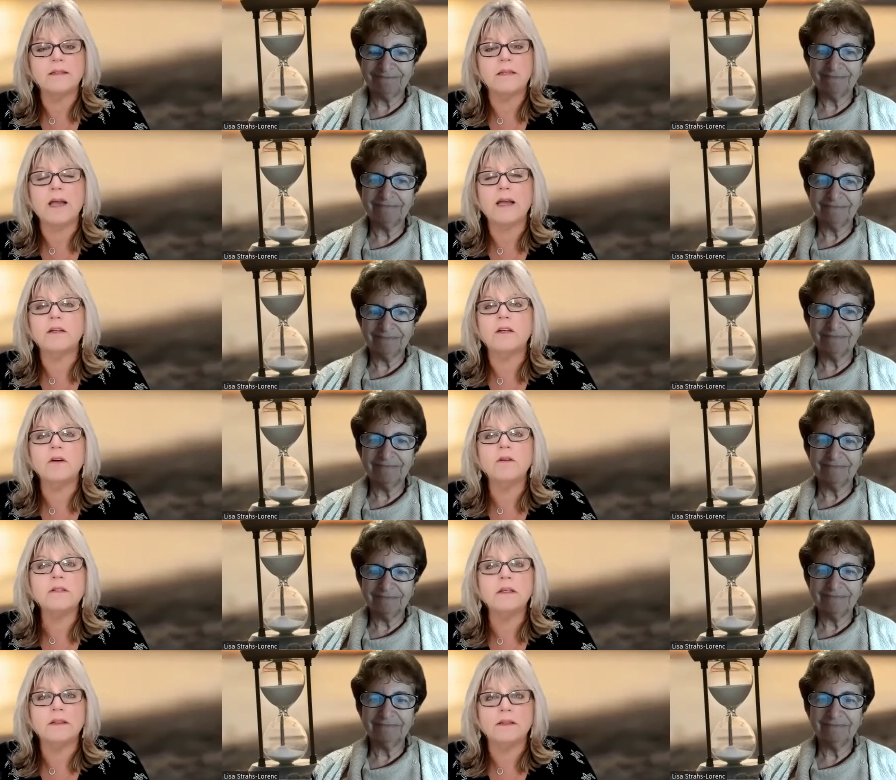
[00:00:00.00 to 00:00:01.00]

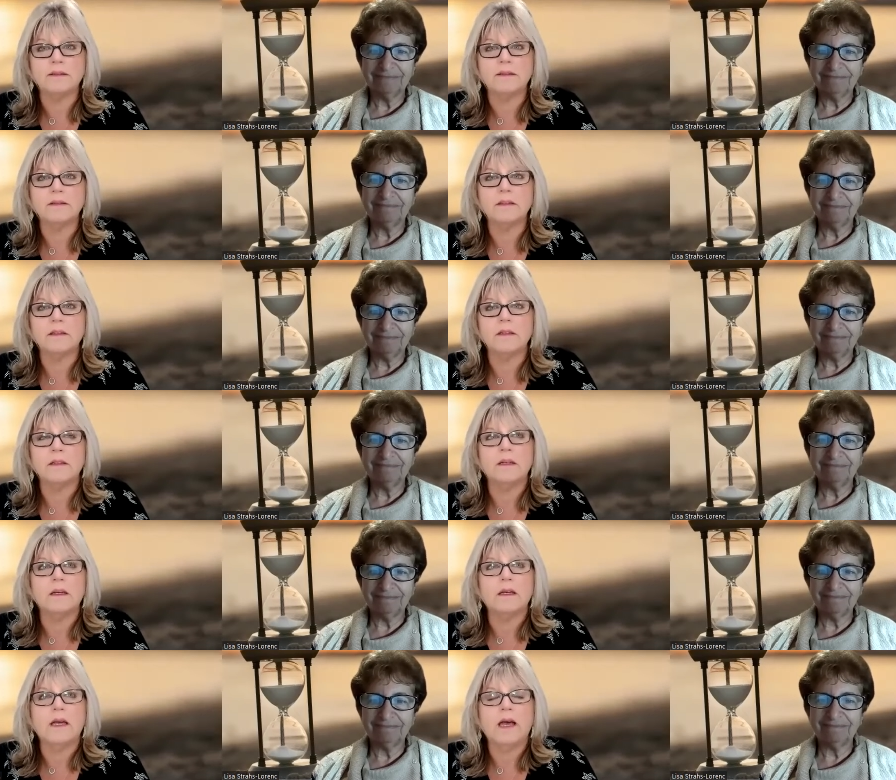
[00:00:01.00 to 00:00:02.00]
Speaker 1: diagnosis,
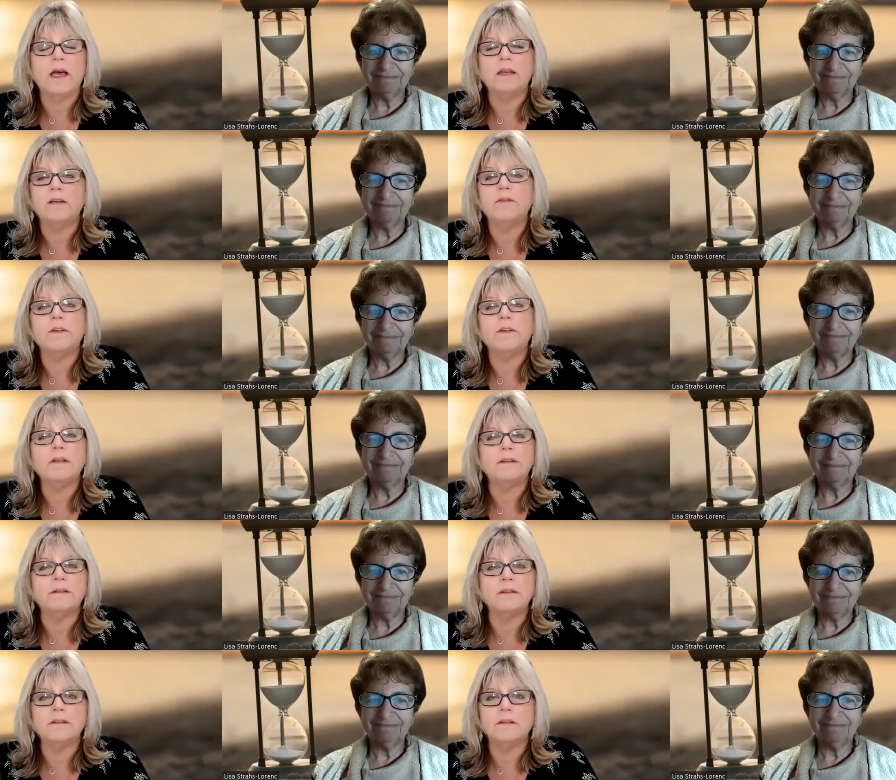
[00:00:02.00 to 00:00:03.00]
how do you
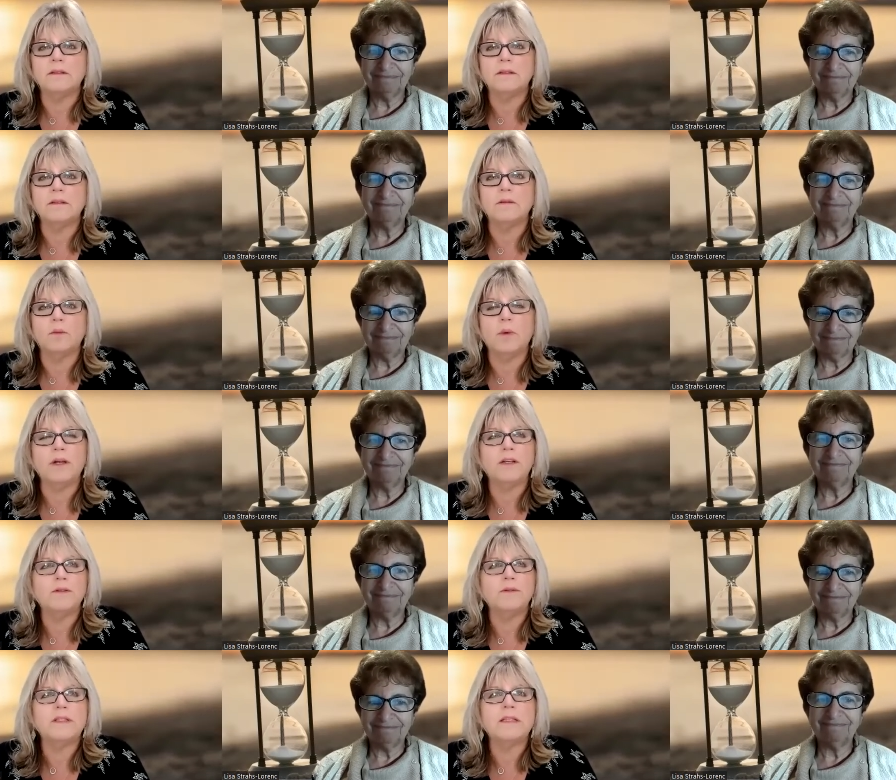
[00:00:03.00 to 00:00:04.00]
feel? What do
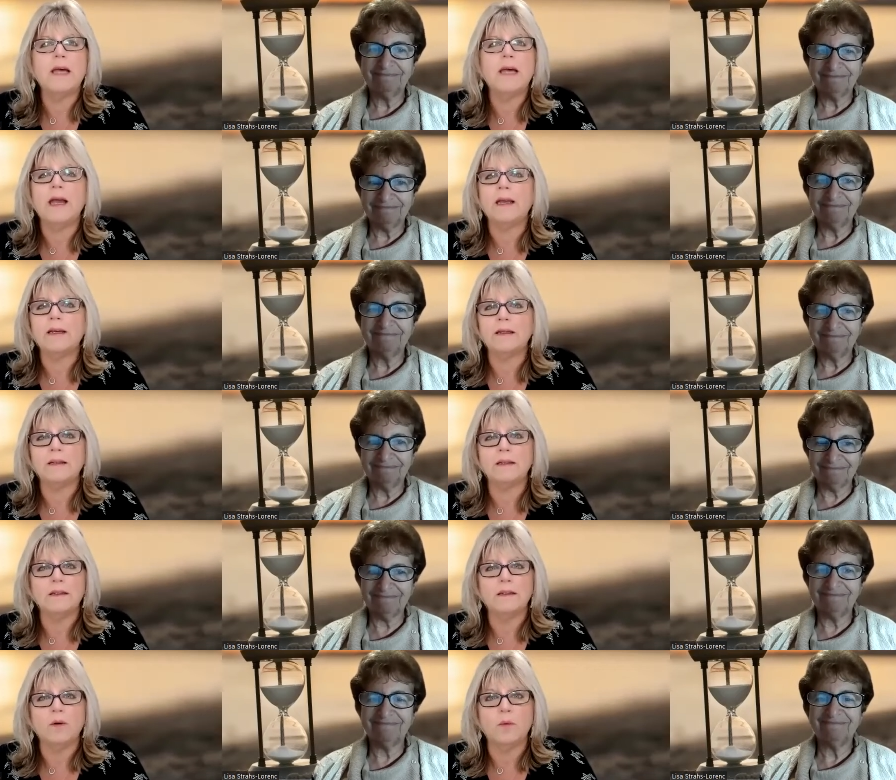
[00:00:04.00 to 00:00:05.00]
you say?
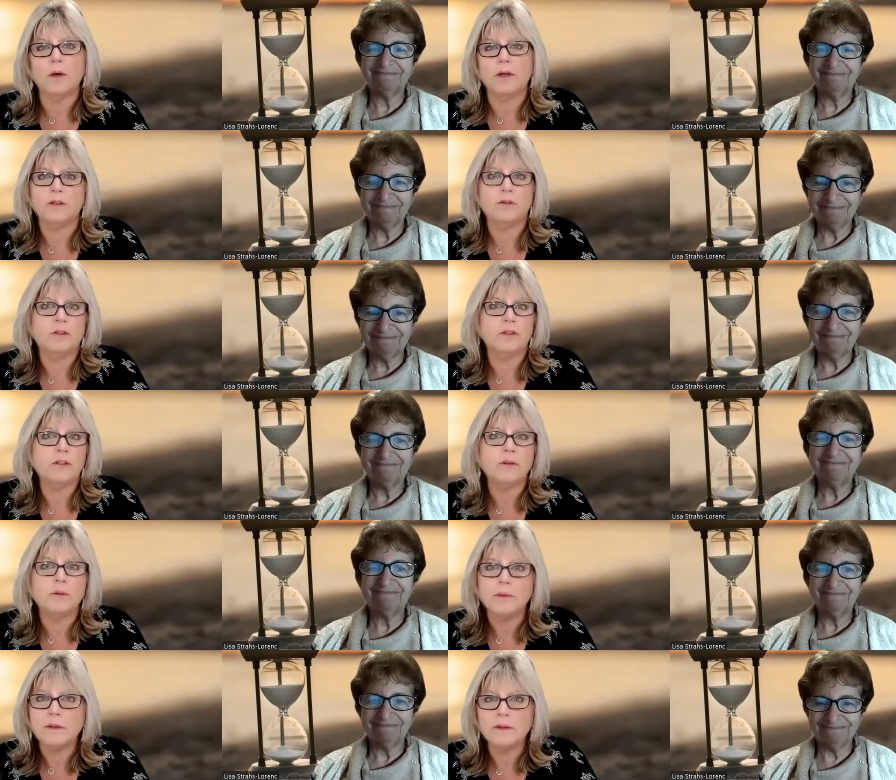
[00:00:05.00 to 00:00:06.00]
What do you
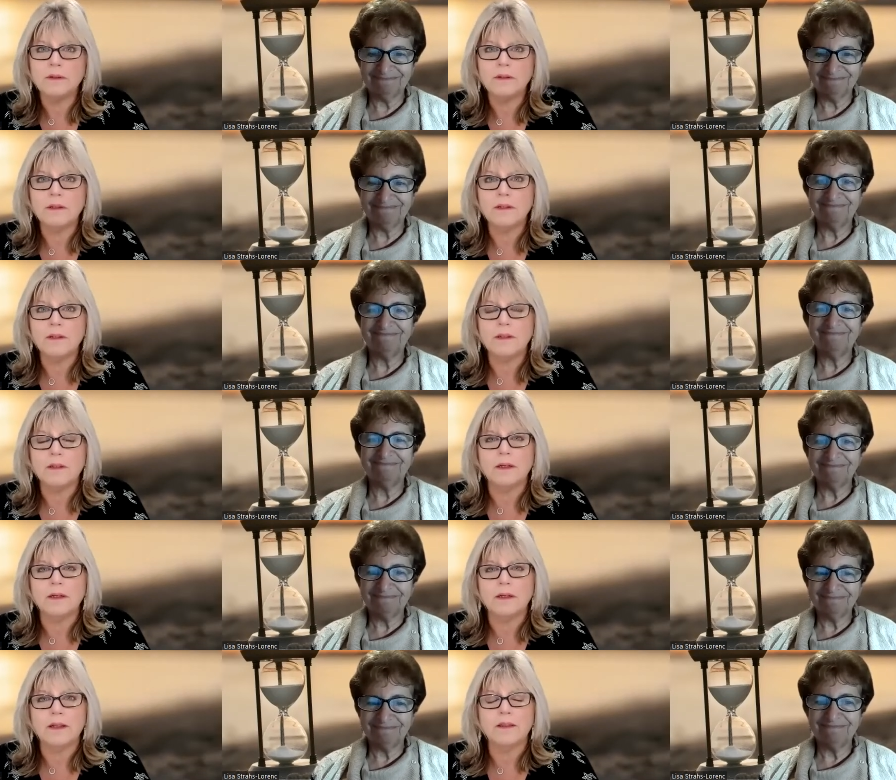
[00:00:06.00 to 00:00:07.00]
do?
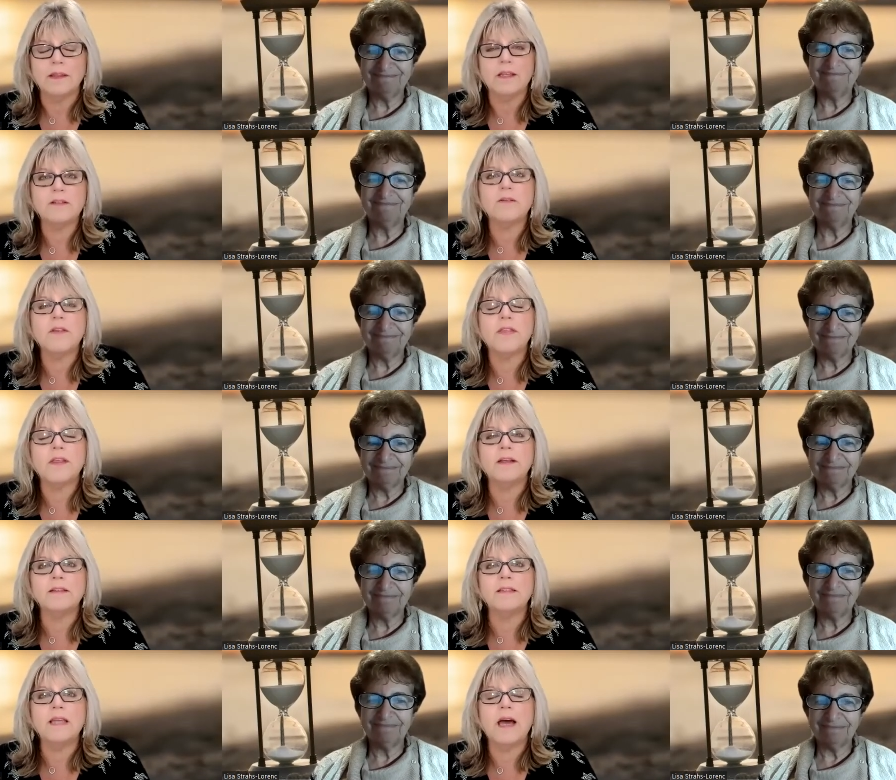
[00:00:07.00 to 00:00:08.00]
These are things
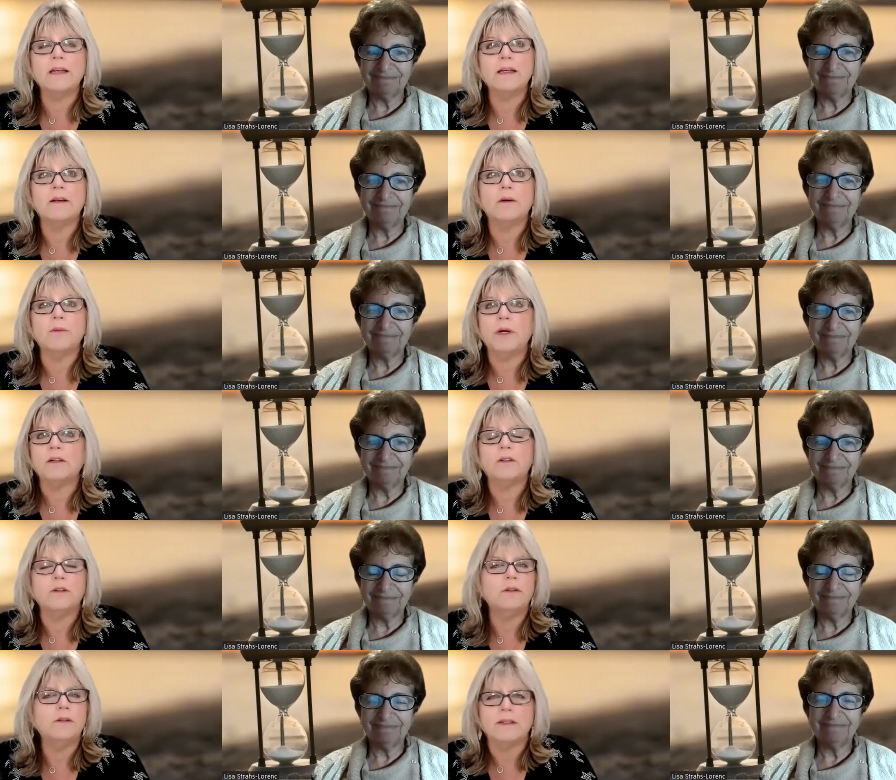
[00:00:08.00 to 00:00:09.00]
that we're
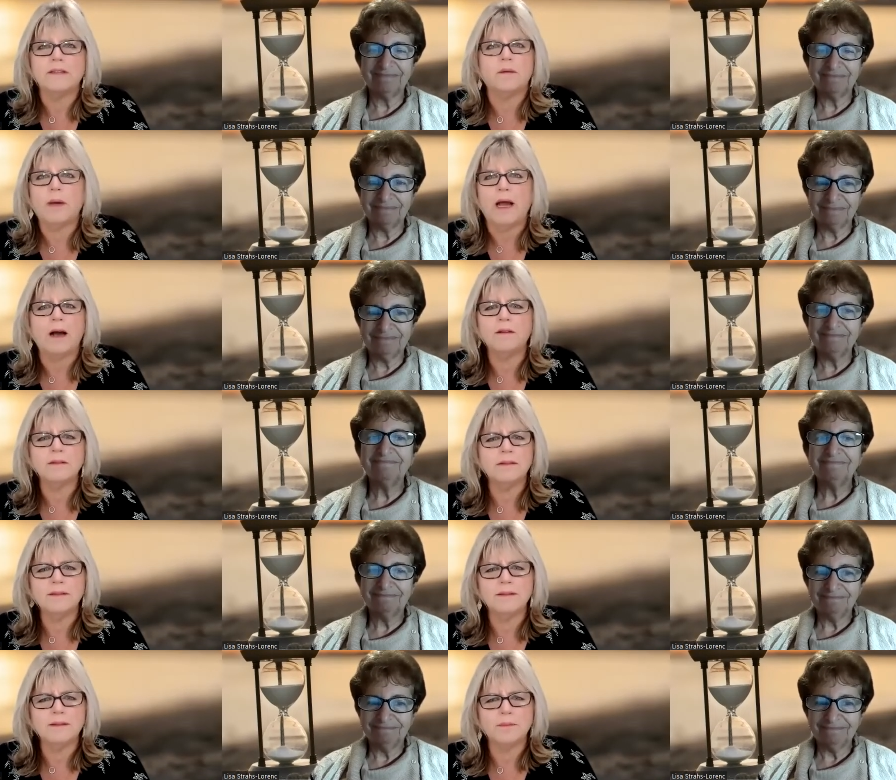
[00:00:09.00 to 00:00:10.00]
clueless about
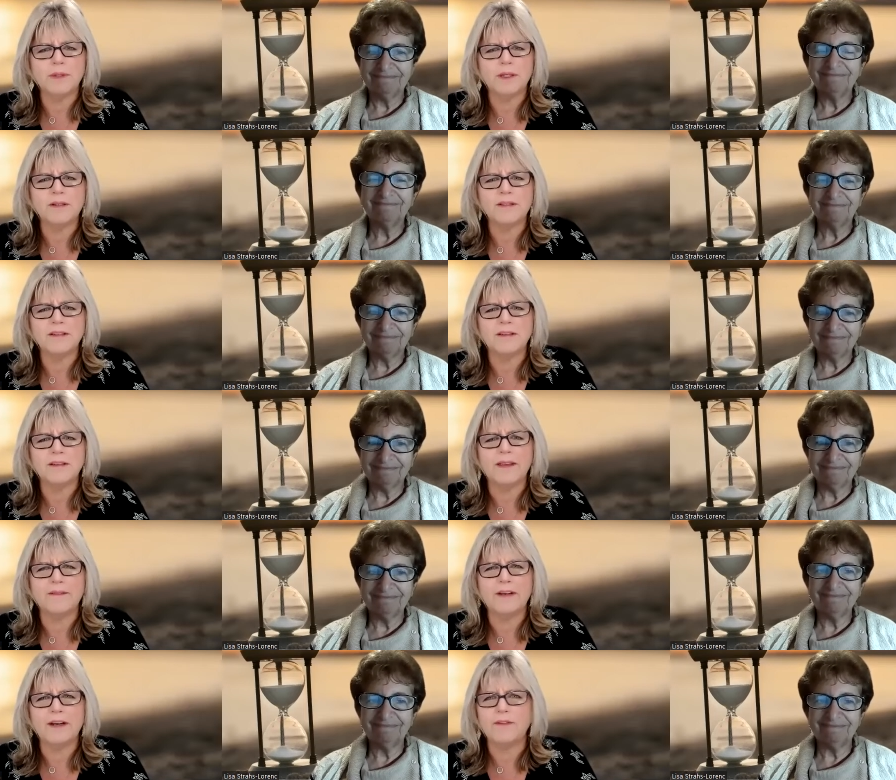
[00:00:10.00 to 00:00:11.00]
because it,
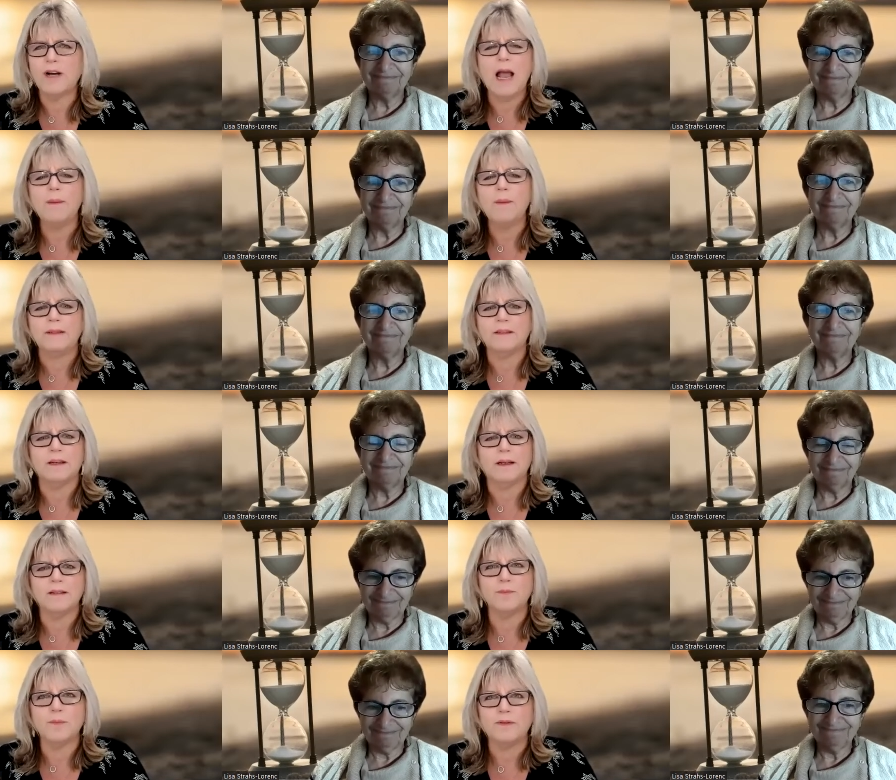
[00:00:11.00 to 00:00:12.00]
they've never happened to
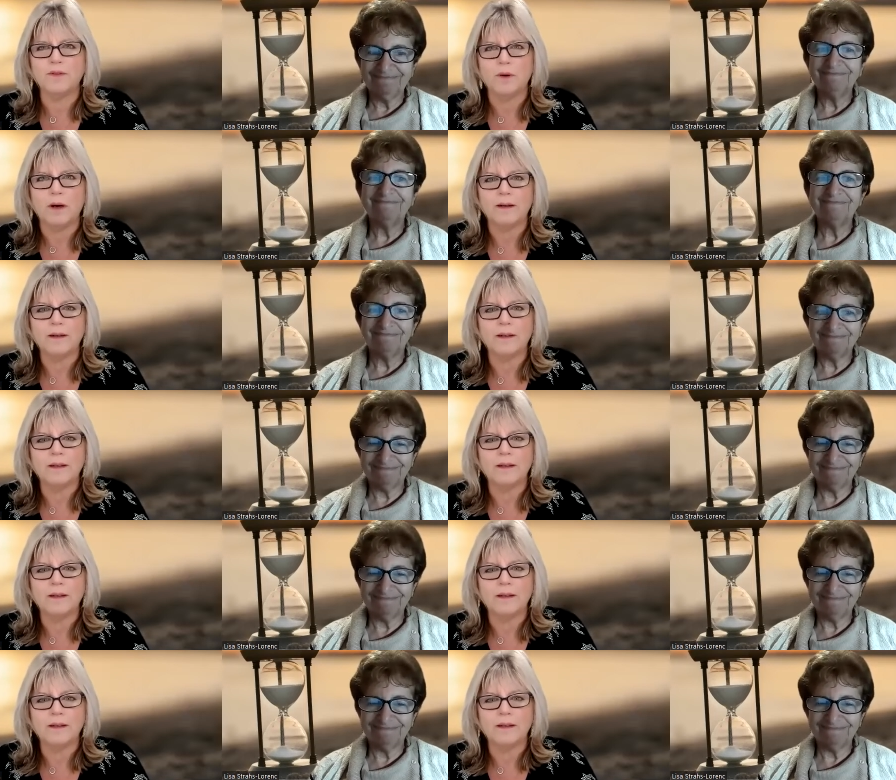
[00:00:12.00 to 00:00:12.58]
us before,